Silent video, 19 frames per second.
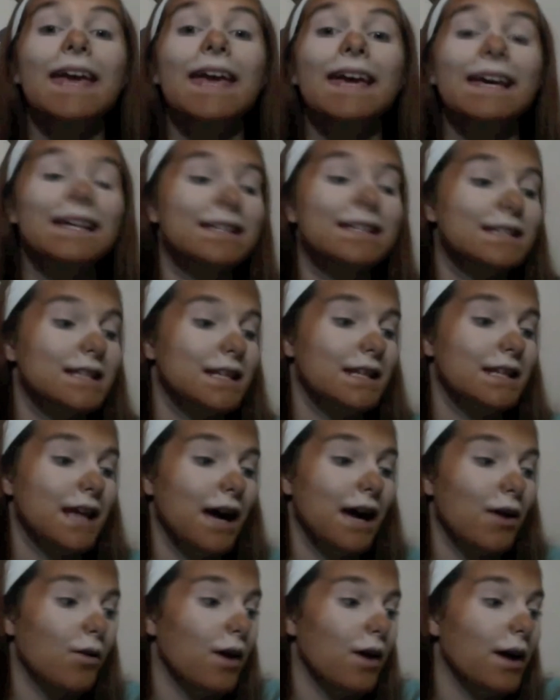and
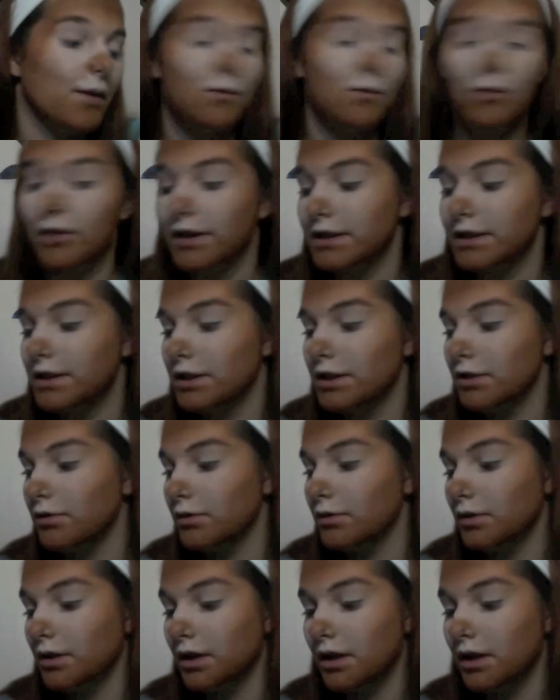now I'm going to
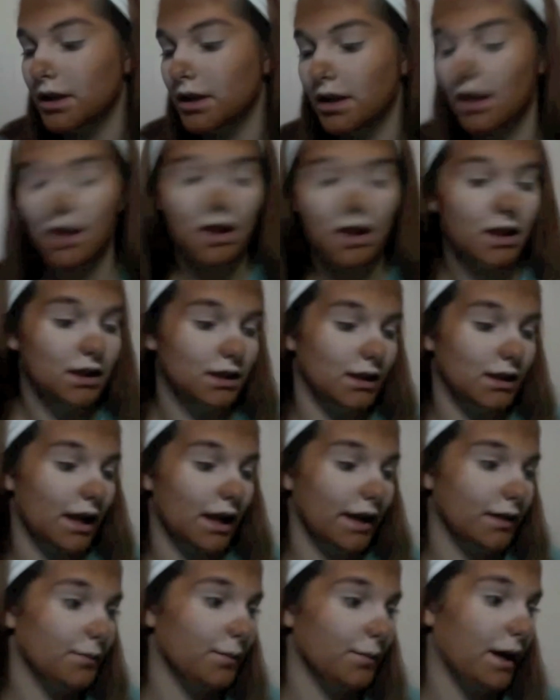
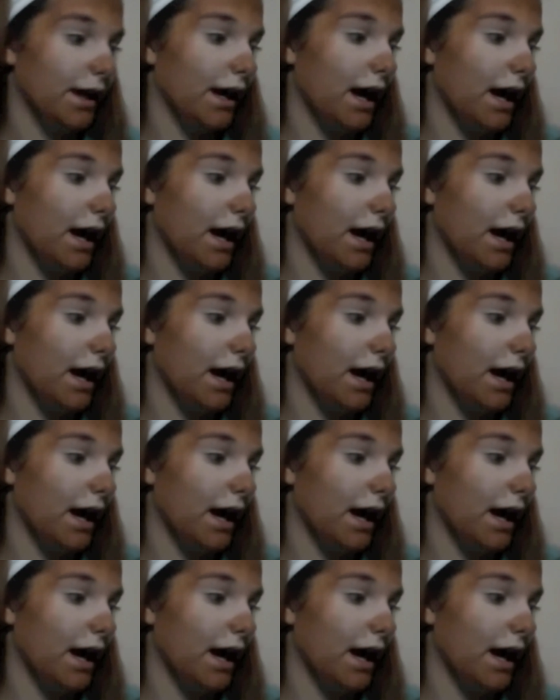line my